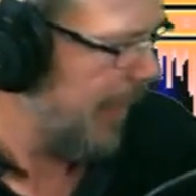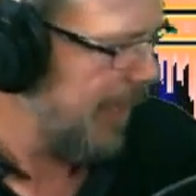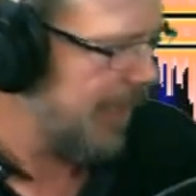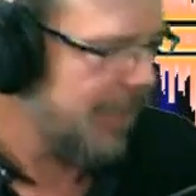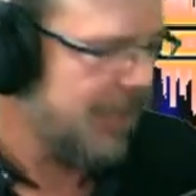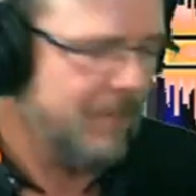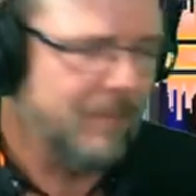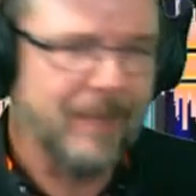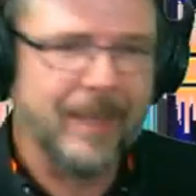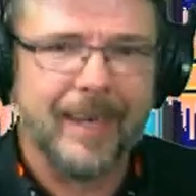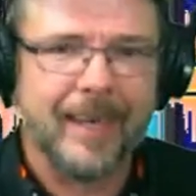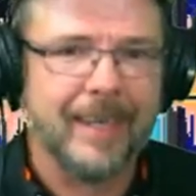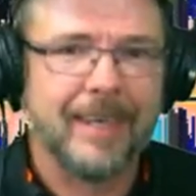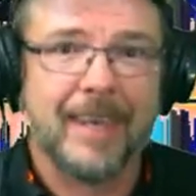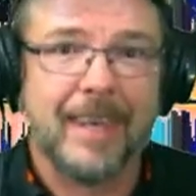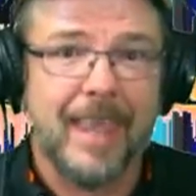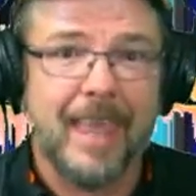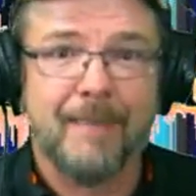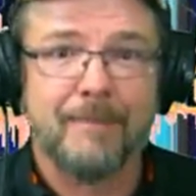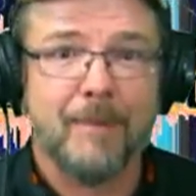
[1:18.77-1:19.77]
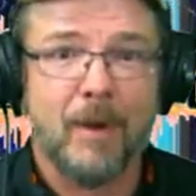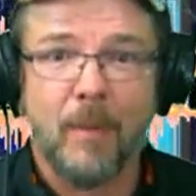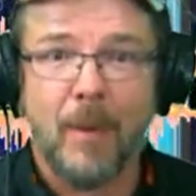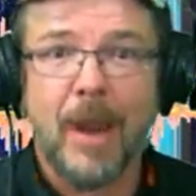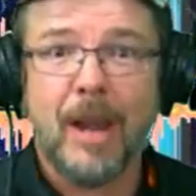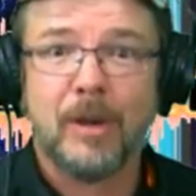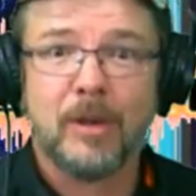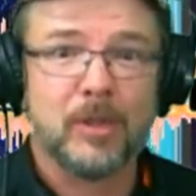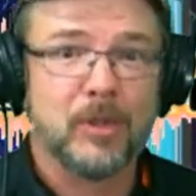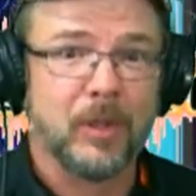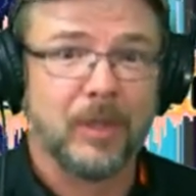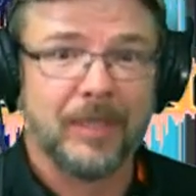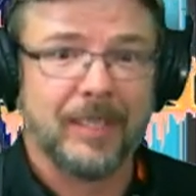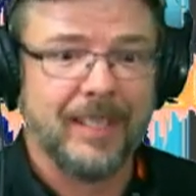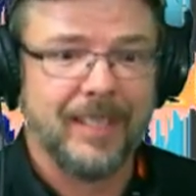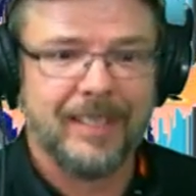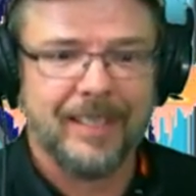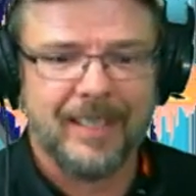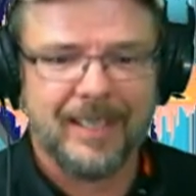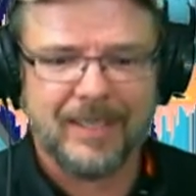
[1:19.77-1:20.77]
And I didn't have my wires hooked
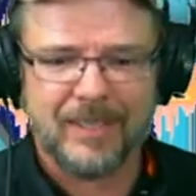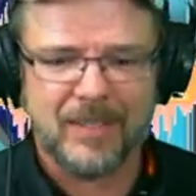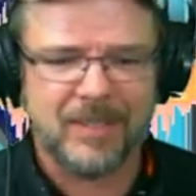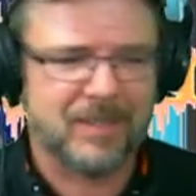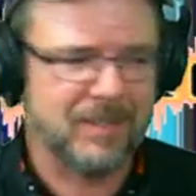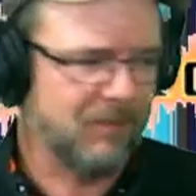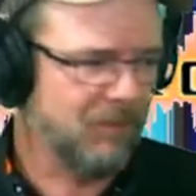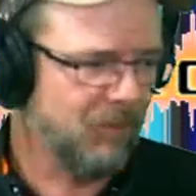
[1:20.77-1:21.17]
in. I just